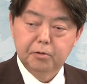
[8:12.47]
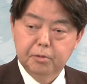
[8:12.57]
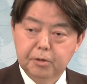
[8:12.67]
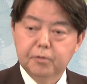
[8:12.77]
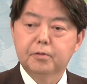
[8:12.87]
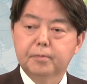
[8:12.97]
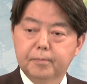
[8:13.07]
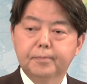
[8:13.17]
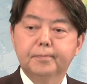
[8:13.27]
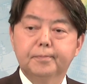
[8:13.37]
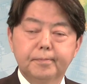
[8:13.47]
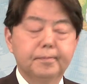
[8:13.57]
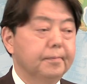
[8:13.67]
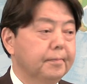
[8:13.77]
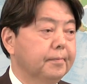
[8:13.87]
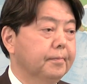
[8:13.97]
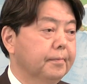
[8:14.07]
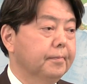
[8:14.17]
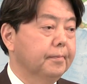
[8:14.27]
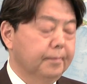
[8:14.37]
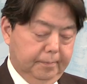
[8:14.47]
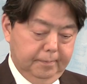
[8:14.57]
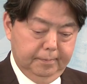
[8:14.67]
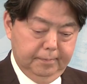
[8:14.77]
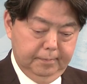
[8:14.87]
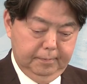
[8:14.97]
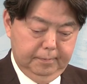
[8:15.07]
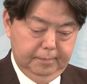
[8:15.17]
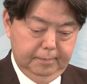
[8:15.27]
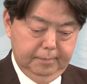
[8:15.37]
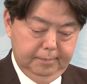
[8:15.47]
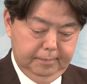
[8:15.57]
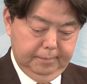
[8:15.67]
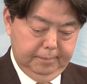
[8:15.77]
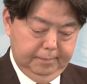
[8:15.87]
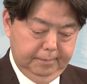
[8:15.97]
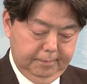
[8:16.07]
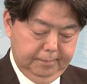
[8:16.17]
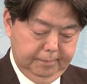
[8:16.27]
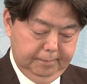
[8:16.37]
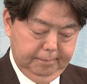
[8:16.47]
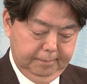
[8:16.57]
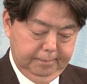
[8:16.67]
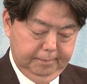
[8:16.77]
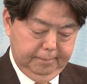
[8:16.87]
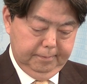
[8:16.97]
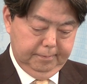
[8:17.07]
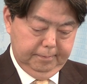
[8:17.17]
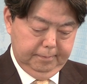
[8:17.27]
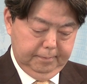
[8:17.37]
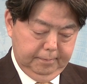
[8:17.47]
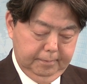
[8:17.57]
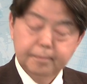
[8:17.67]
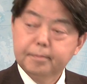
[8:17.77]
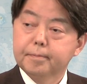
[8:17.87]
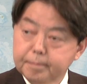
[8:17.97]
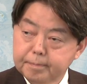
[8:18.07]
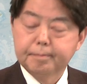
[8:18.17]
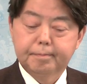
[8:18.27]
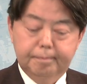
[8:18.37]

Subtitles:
would like to further enhance the collaboration between Japan and U.S. in health and hygiene matters. Next question, please.